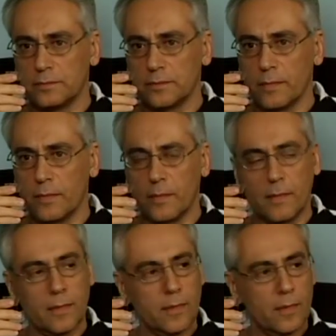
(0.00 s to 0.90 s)

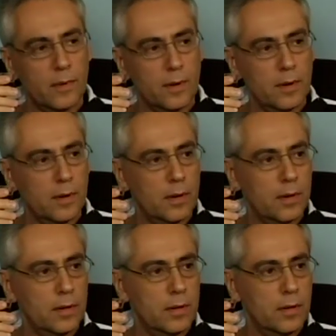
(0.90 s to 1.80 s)

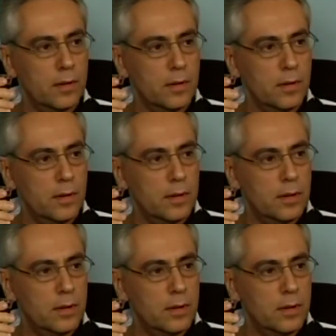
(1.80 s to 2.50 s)
(silence)